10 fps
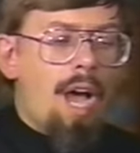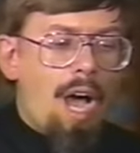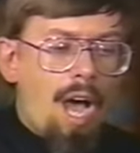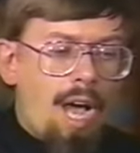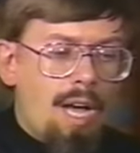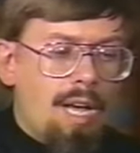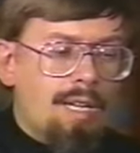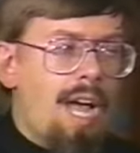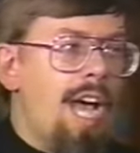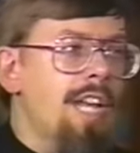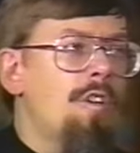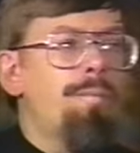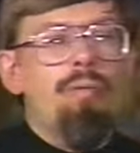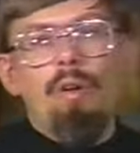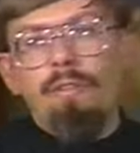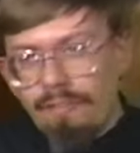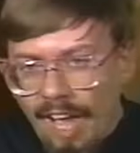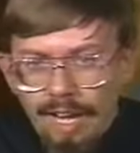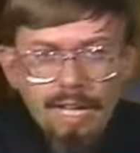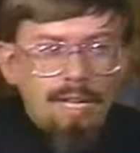a kind of
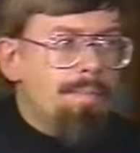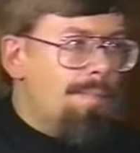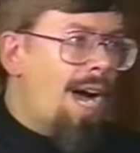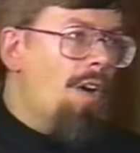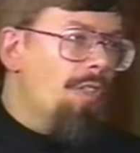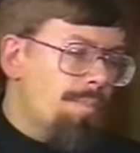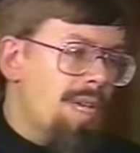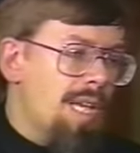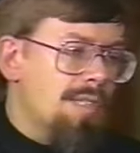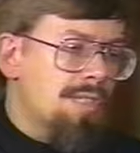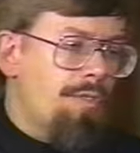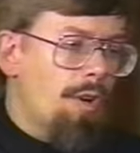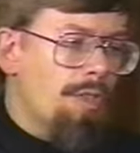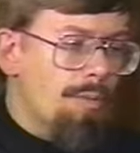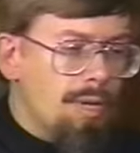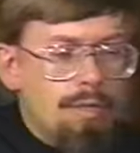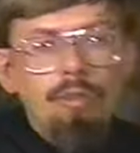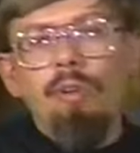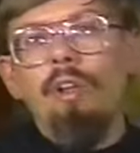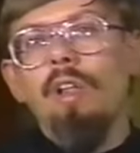prophetic mouthpiece for the
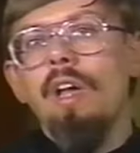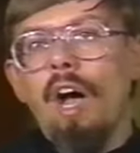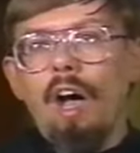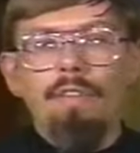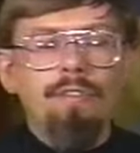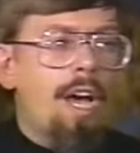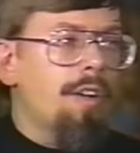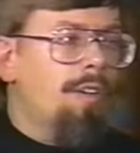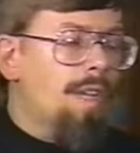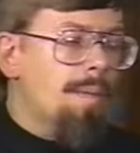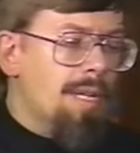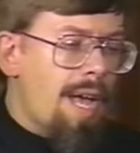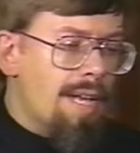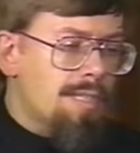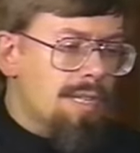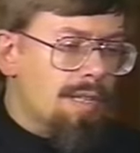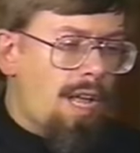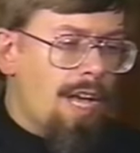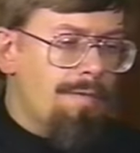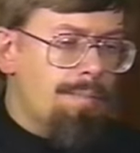renewal of not only monastic
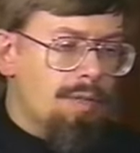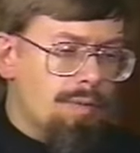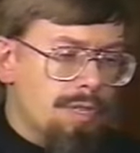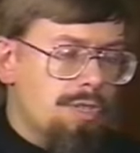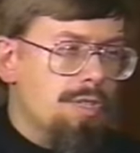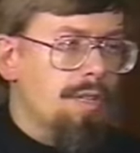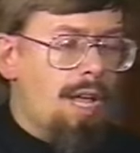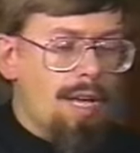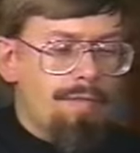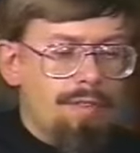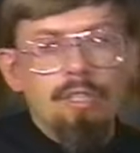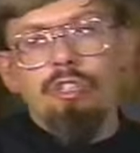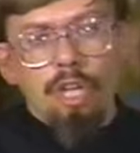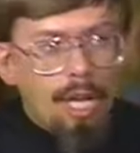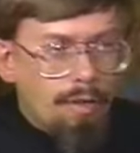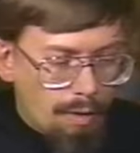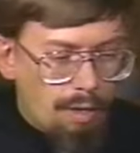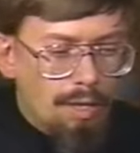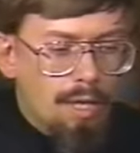life, but Christian life in general.